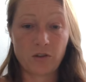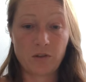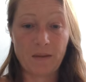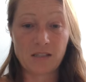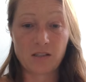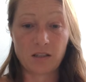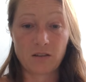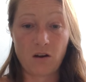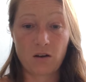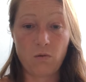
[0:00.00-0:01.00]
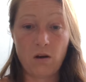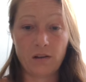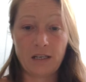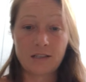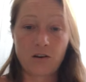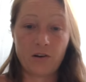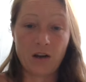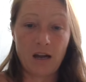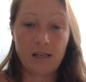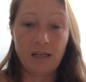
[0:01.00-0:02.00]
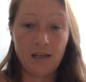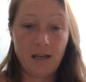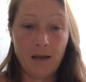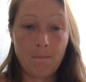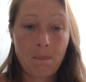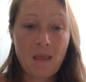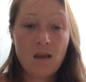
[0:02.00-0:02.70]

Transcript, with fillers: The domestic dog qualities are not in him.